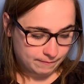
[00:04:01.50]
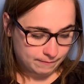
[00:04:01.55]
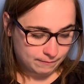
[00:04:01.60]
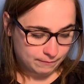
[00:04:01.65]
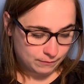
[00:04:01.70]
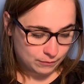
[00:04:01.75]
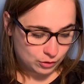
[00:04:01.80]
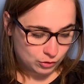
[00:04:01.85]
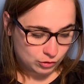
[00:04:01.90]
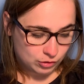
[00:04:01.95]

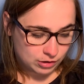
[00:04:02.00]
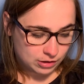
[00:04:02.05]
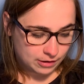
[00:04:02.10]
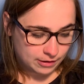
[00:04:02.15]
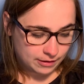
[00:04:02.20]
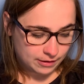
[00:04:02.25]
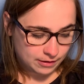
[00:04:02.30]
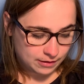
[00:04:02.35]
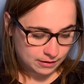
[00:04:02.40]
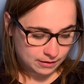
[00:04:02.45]

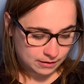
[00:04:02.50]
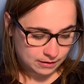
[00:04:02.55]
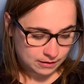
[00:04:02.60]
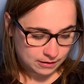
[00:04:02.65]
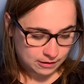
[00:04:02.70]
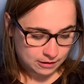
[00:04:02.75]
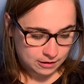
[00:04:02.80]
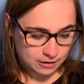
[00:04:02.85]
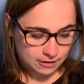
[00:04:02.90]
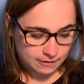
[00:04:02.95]
more
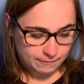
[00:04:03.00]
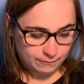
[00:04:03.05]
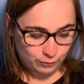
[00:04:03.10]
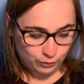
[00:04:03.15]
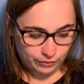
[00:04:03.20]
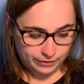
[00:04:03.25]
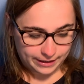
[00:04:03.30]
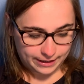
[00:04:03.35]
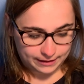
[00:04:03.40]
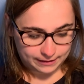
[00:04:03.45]

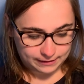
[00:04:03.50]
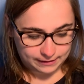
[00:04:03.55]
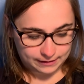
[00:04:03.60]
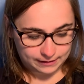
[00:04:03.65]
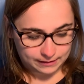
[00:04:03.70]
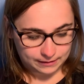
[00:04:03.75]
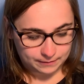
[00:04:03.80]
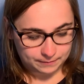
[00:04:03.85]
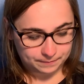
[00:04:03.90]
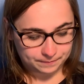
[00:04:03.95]

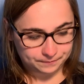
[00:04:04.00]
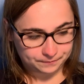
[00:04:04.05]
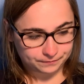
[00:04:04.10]
points.